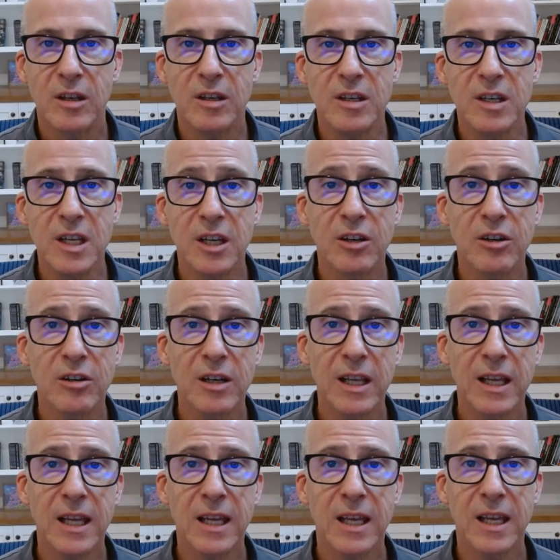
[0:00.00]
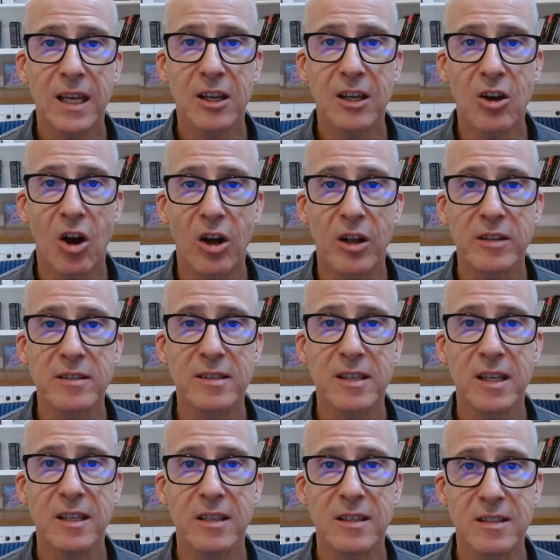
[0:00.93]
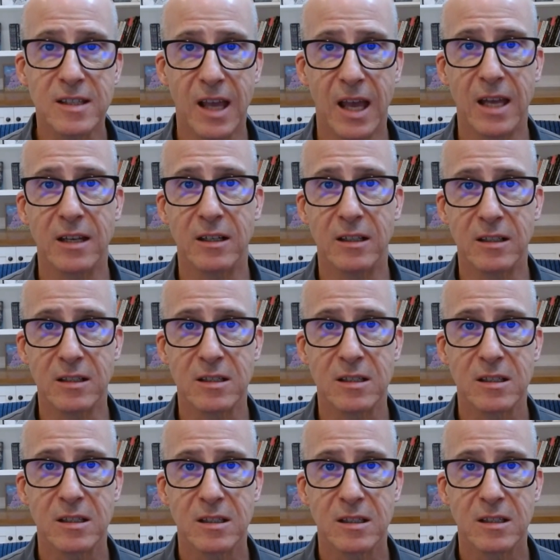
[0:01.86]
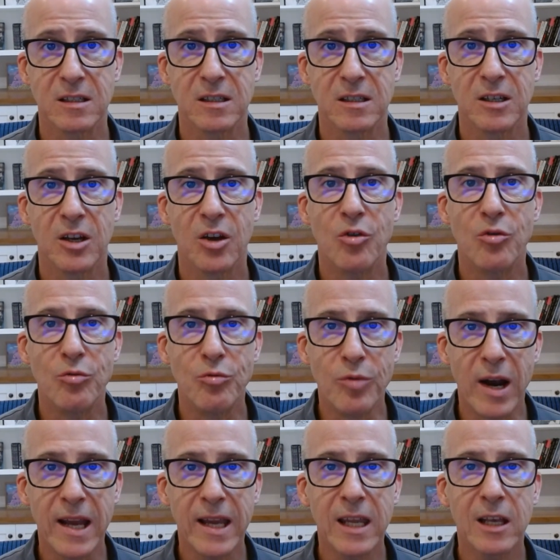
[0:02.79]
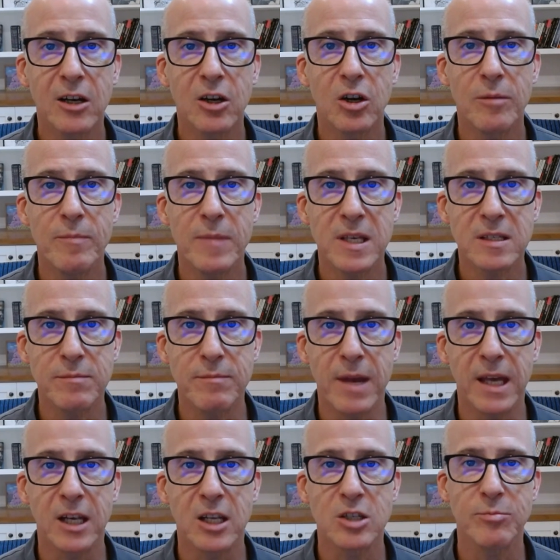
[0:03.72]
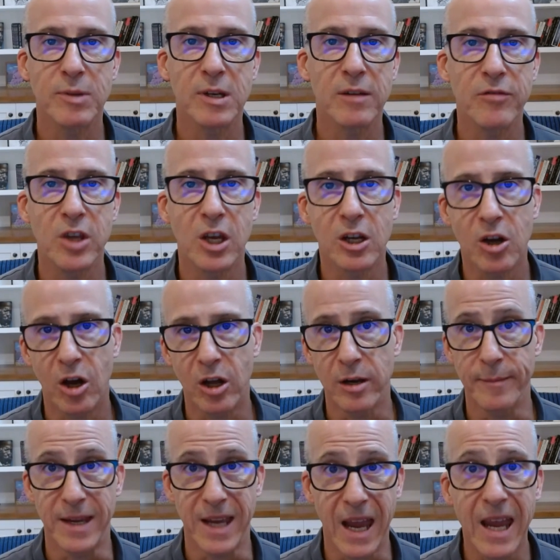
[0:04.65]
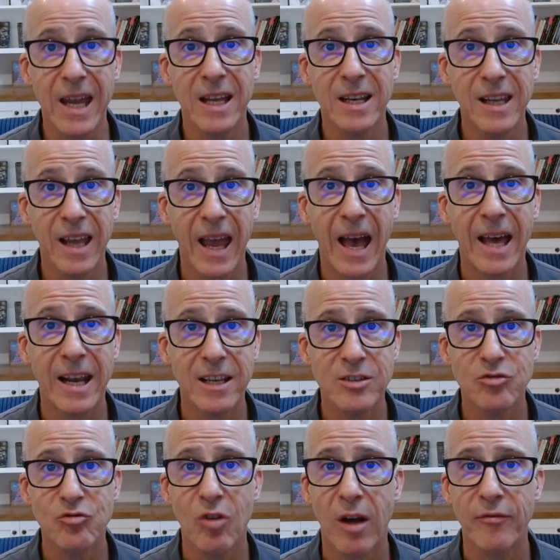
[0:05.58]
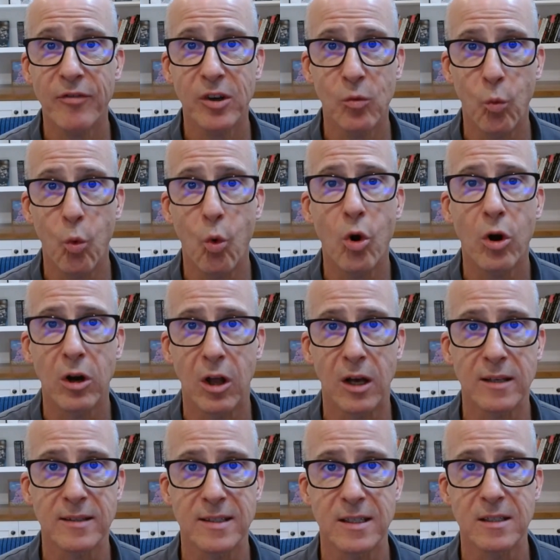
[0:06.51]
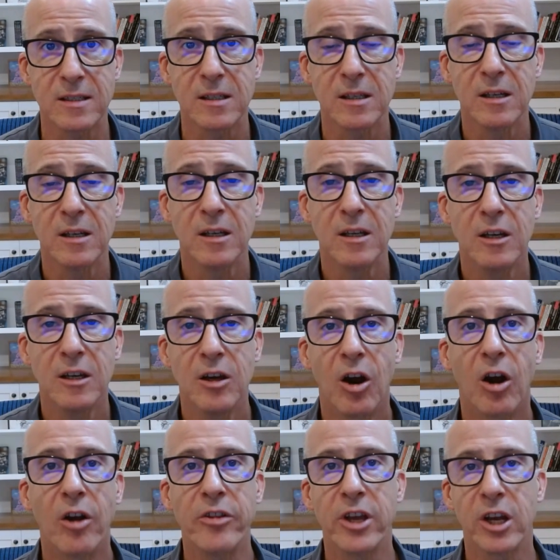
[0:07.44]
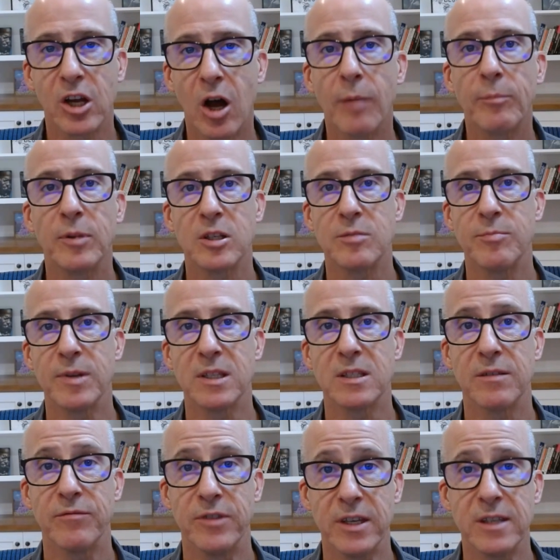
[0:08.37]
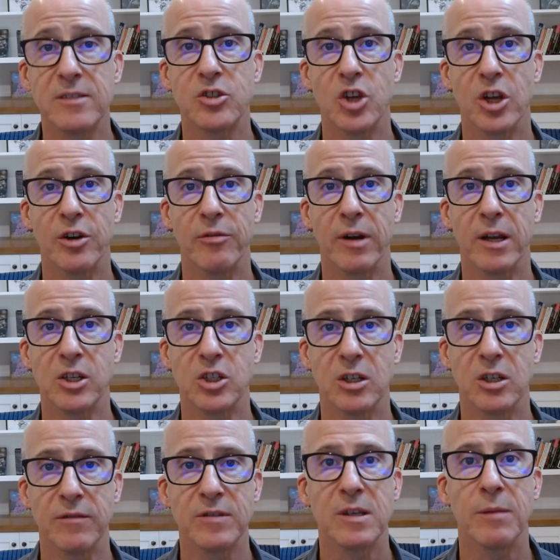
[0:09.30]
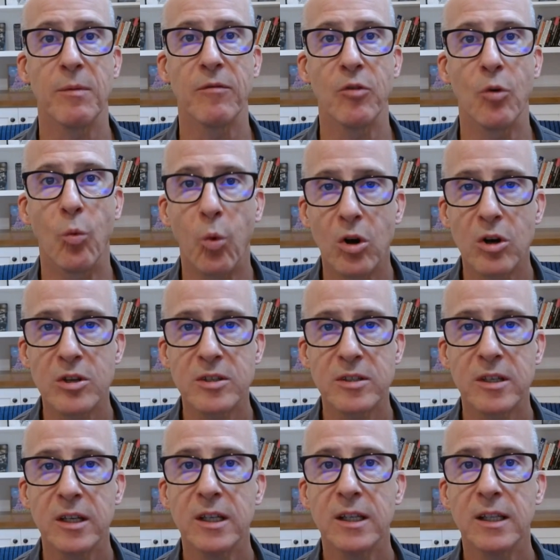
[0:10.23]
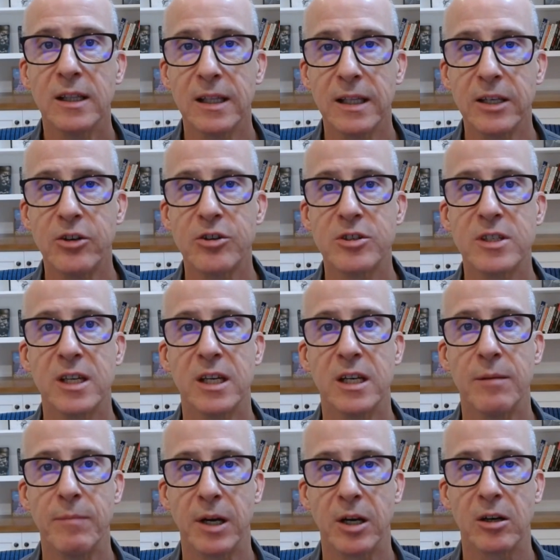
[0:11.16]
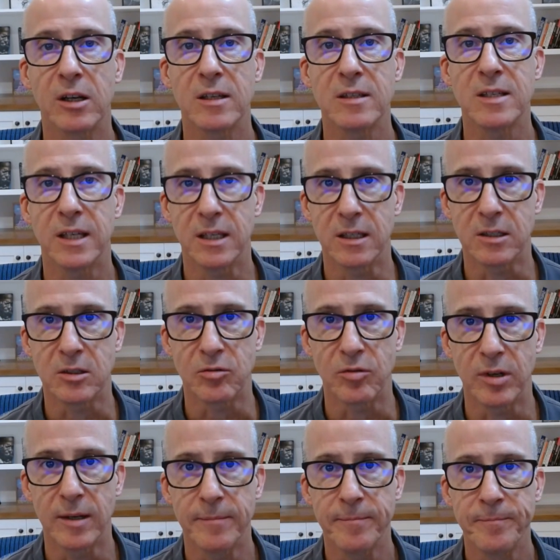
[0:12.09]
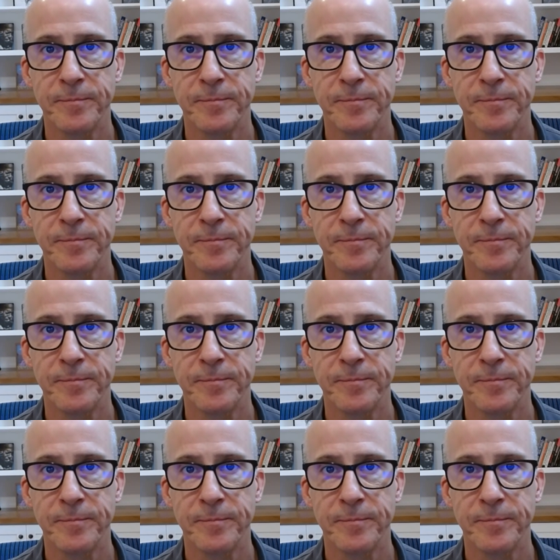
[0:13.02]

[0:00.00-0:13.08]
Nearly constant scandals, regular mismanagement of the economy, and catastrophic war losses are the accomplishments of this generation of some of the worst leaders in America's history.